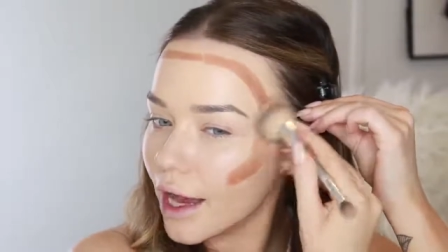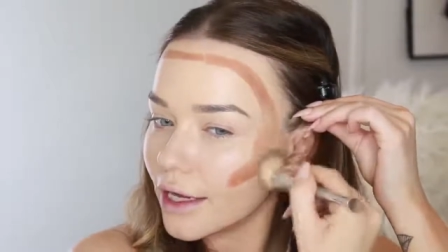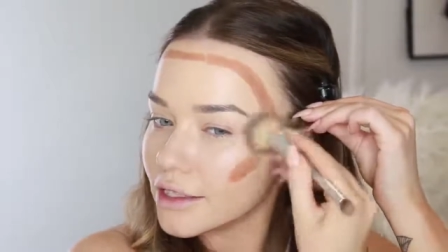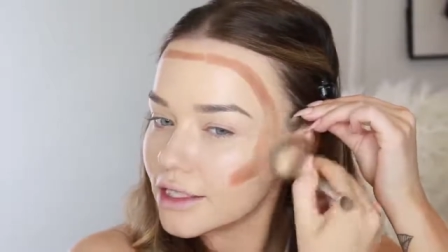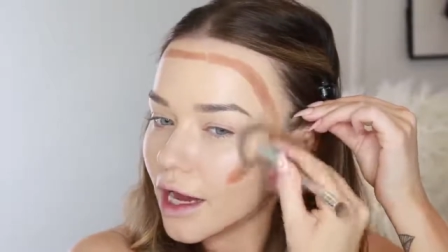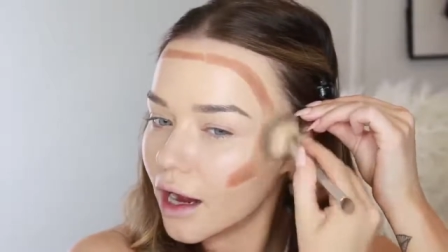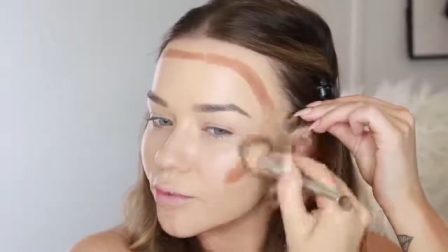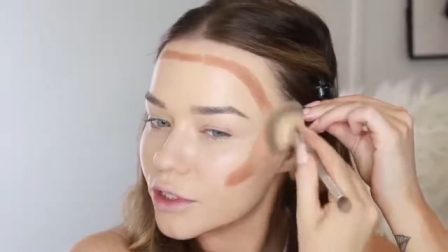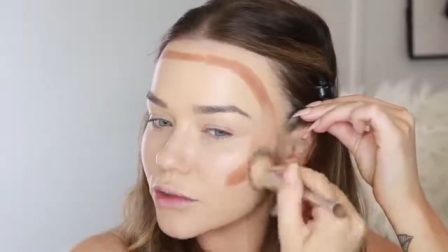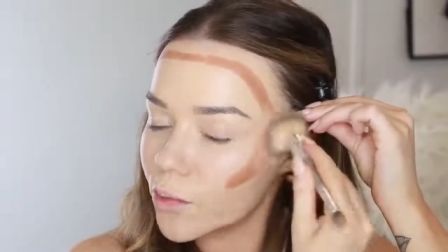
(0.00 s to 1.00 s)
and
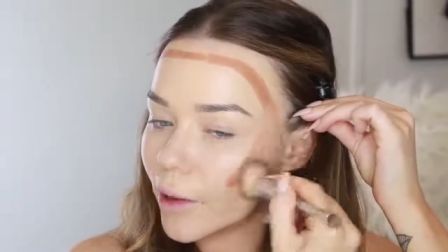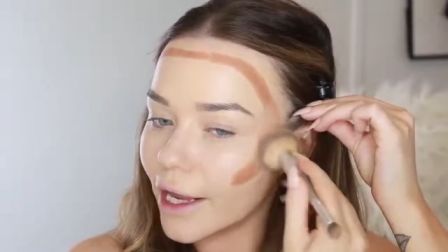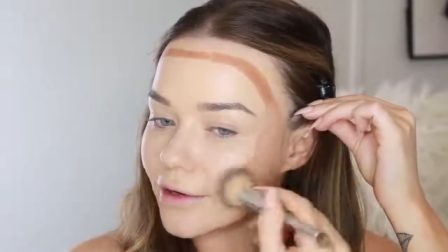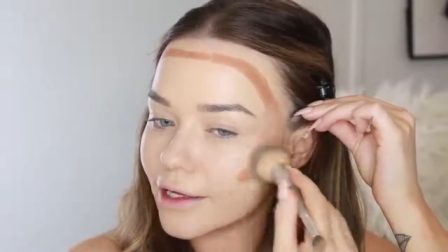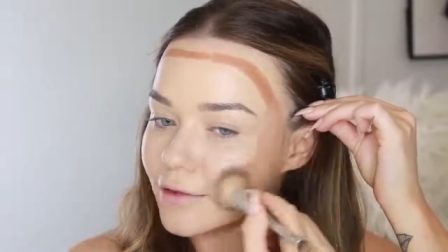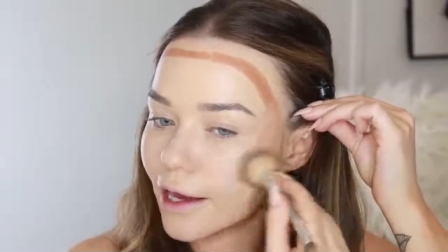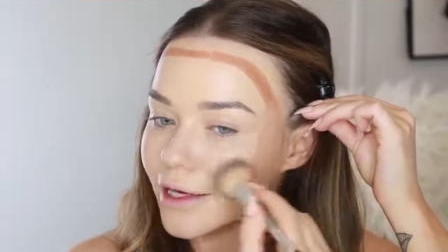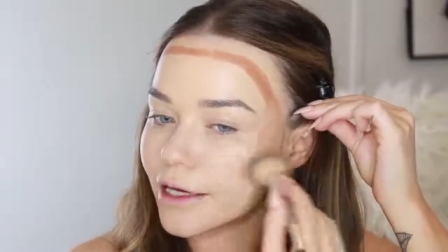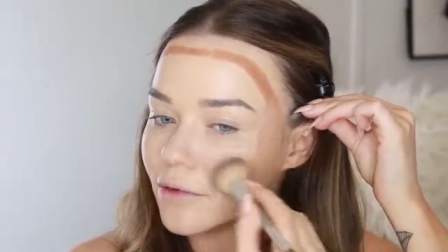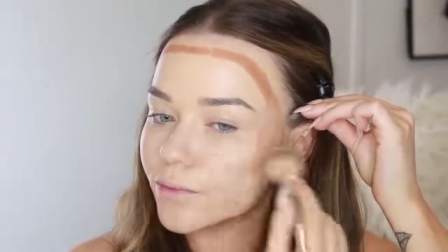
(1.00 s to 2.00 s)
I'm just blending
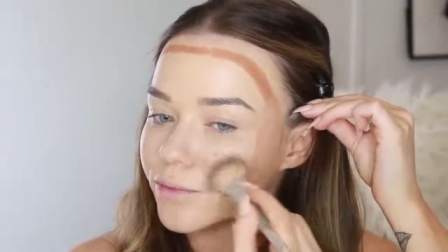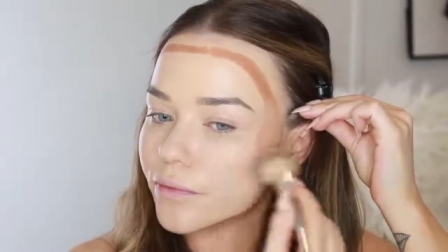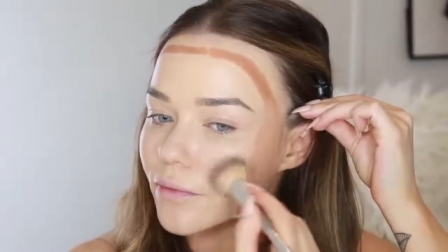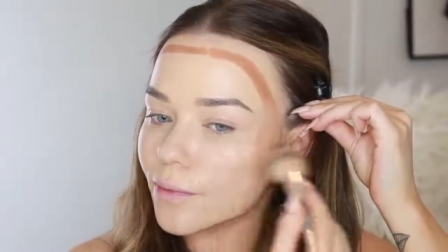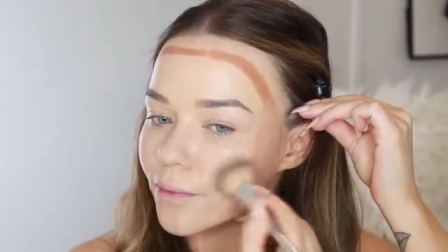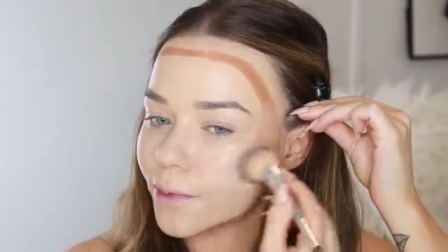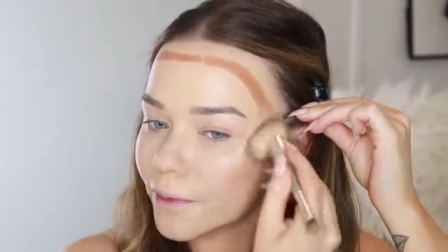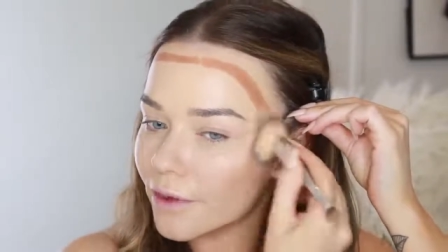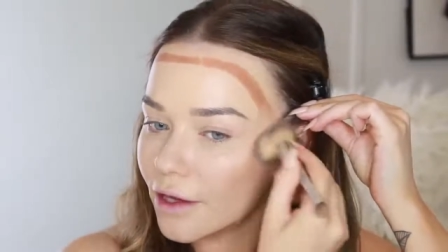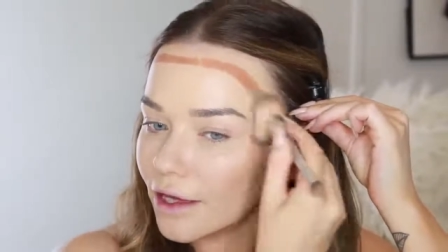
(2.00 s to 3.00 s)
that in.
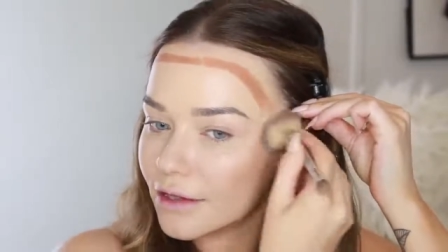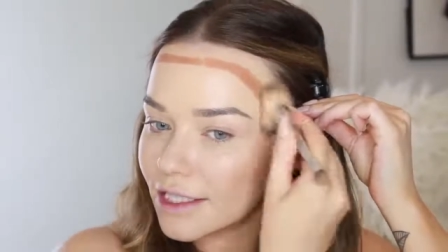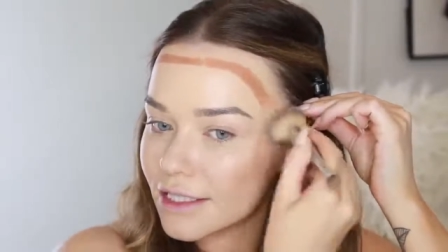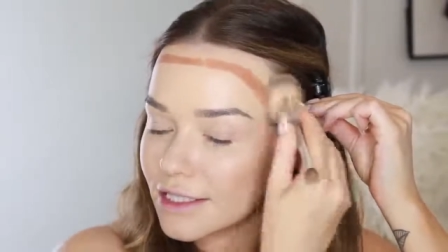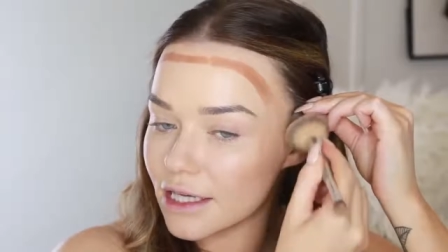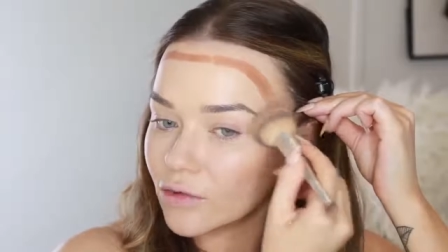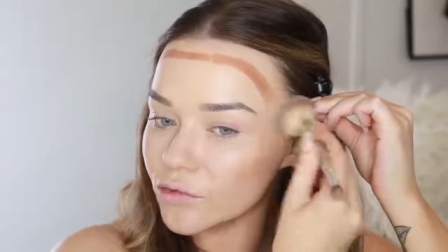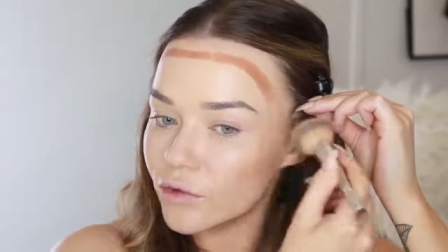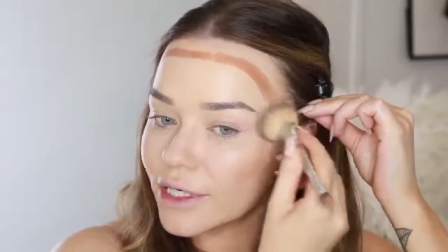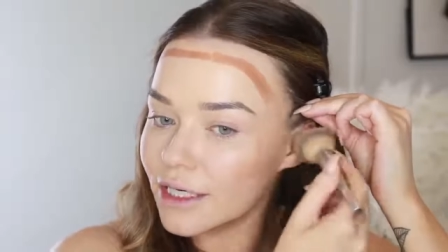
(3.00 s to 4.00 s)
This is a
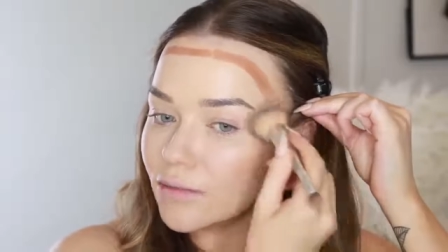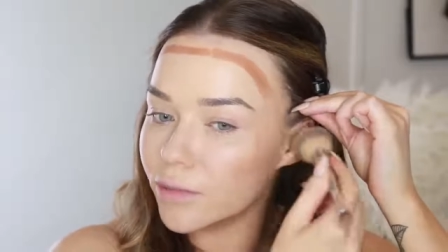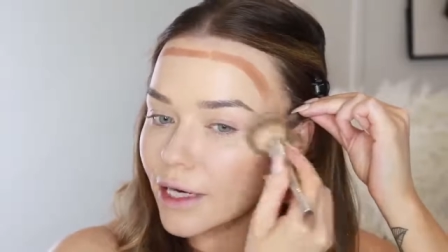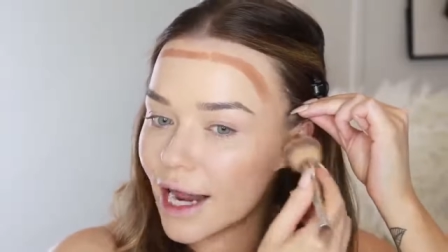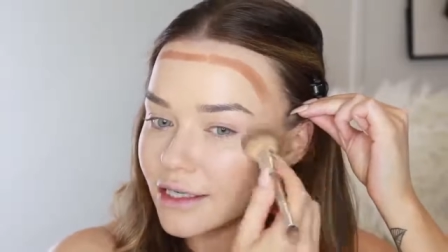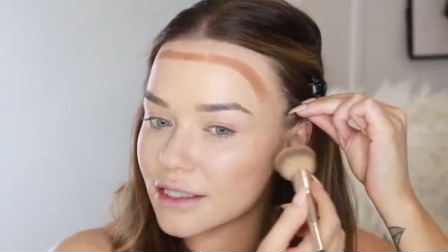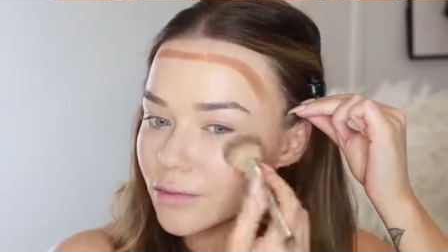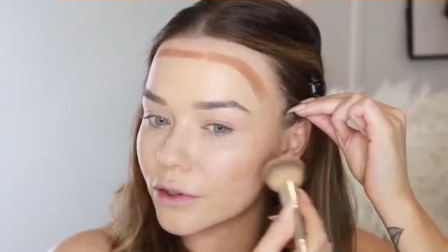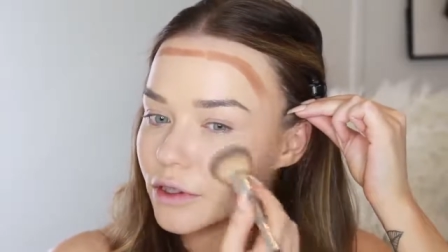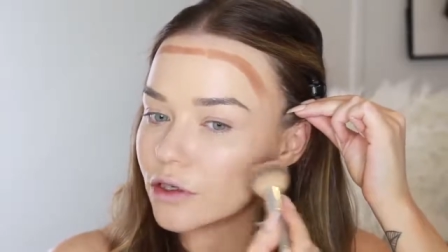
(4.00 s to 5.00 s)
really
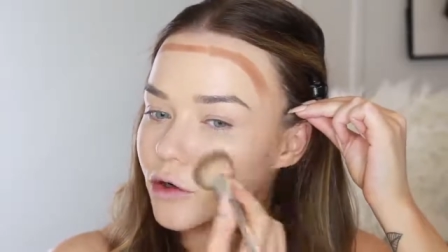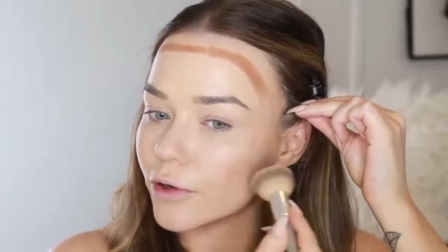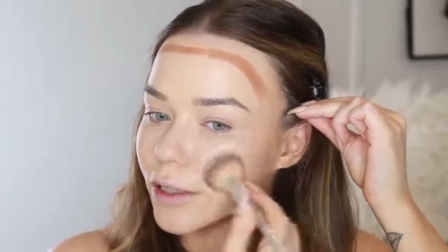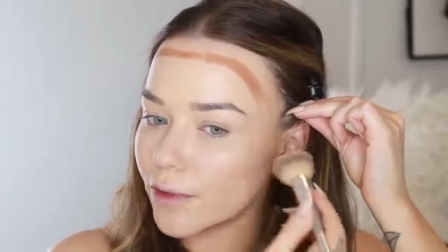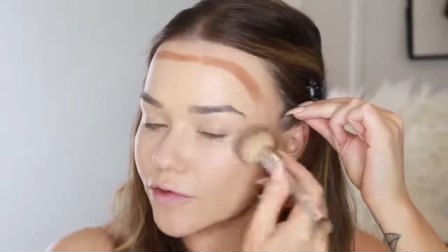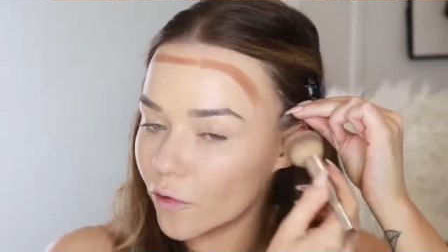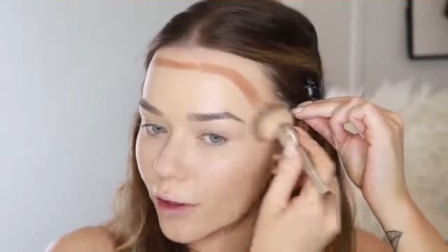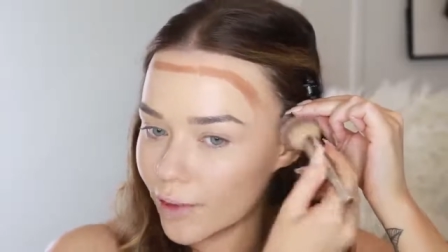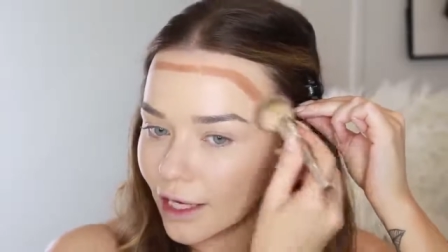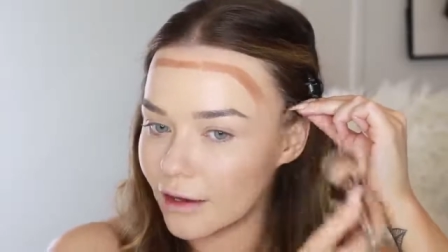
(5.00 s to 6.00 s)
blendable, creamy
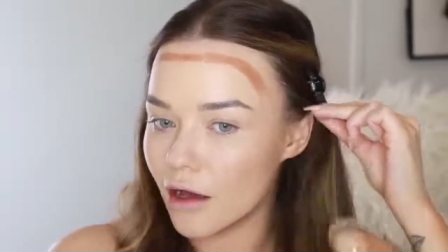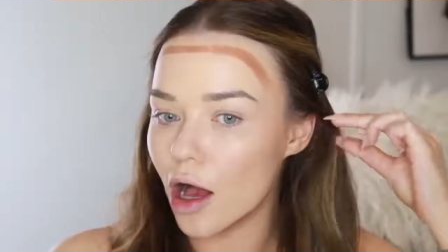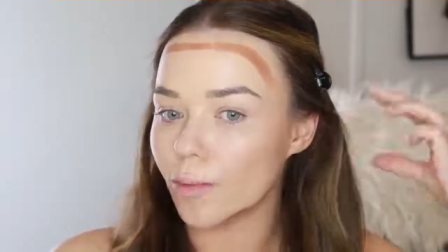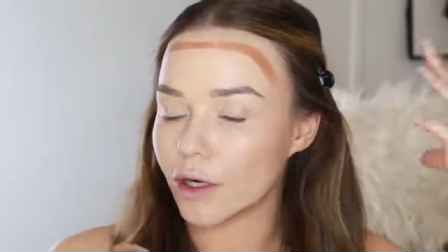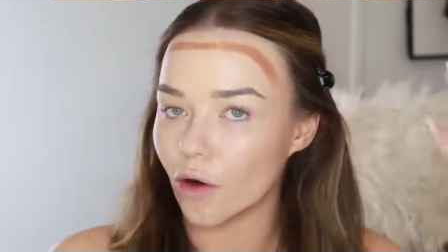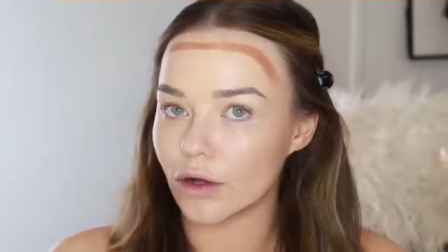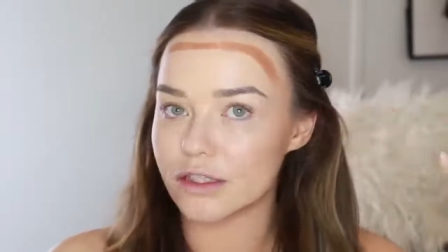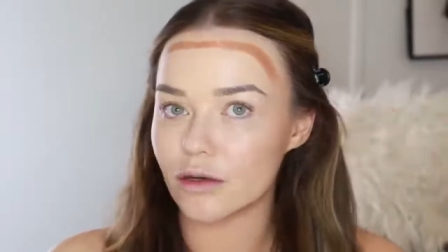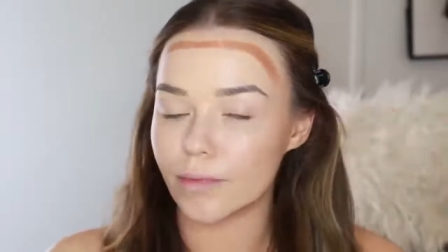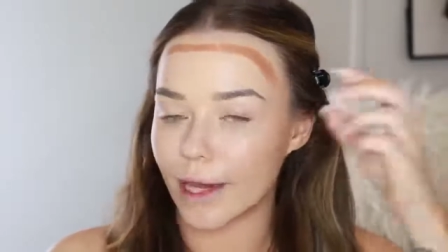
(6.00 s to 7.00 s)
formula, but
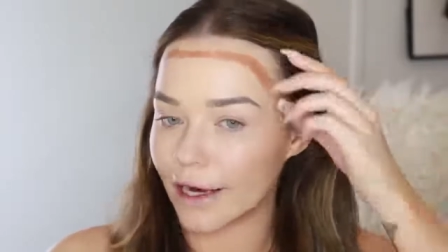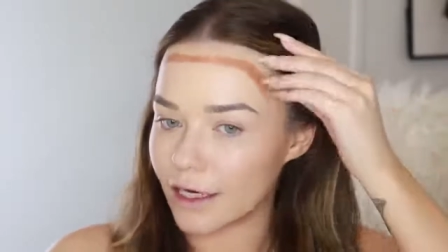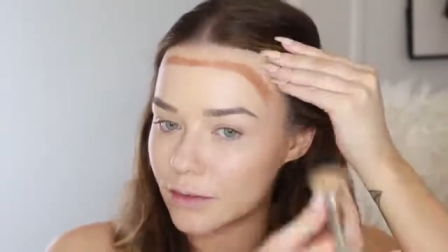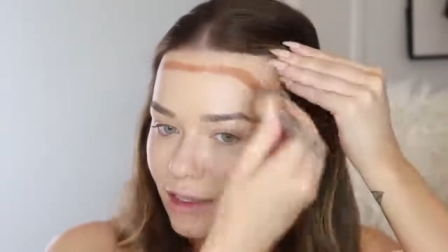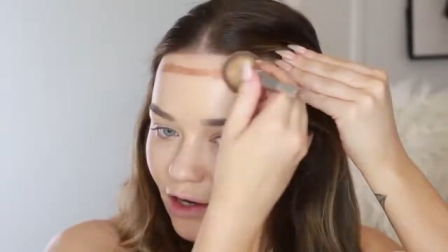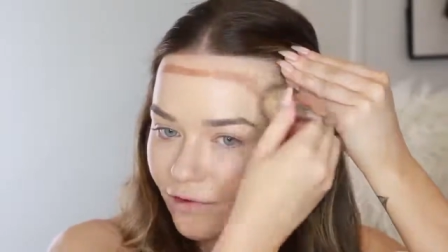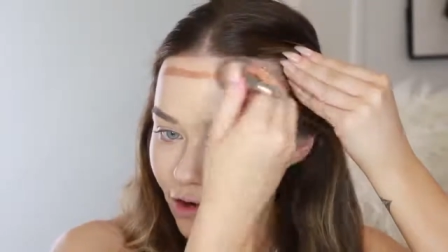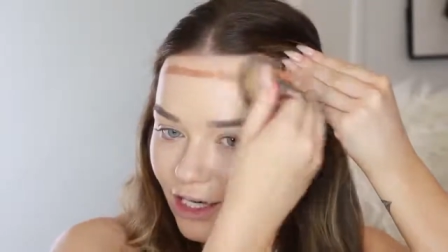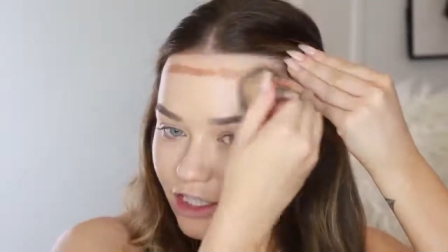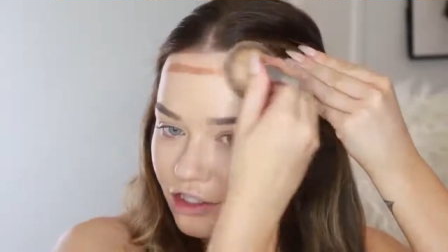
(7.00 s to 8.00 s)
also paired with that
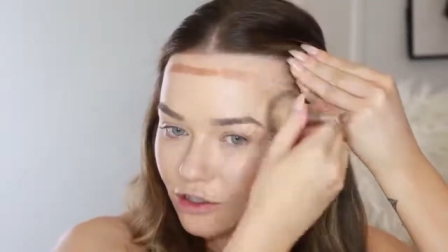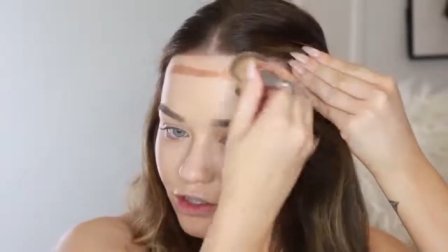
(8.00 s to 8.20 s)
foundation